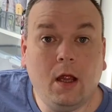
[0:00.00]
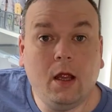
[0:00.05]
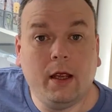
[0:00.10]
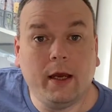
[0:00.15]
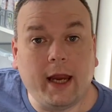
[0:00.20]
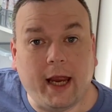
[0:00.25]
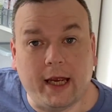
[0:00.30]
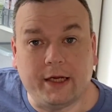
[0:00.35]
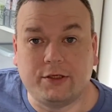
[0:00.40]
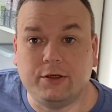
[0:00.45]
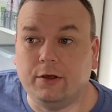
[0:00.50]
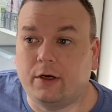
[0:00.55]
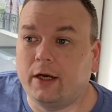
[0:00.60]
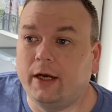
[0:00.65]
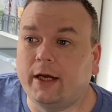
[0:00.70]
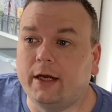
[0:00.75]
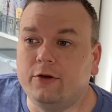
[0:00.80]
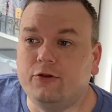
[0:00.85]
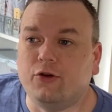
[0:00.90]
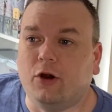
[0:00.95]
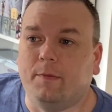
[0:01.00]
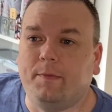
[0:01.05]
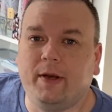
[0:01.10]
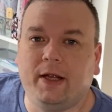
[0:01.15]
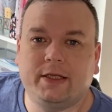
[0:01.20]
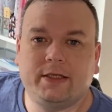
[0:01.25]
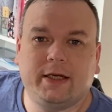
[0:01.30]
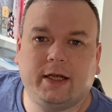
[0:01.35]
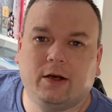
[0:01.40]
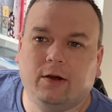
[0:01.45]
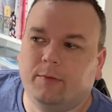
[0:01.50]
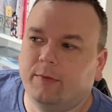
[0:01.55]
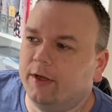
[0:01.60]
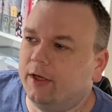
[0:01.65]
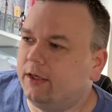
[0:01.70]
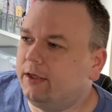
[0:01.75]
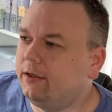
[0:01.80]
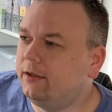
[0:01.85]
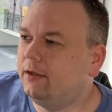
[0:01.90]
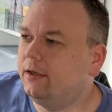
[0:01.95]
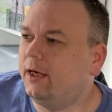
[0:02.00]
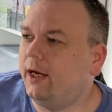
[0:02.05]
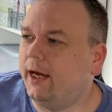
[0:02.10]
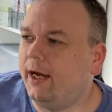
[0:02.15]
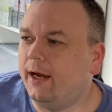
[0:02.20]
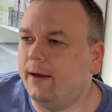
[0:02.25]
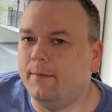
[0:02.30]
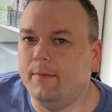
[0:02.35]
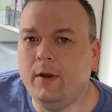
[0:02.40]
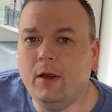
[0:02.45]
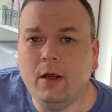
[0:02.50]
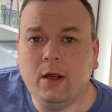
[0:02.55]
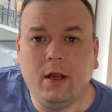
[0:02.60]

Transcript: Yeah, so click and drop. Let's get on with it.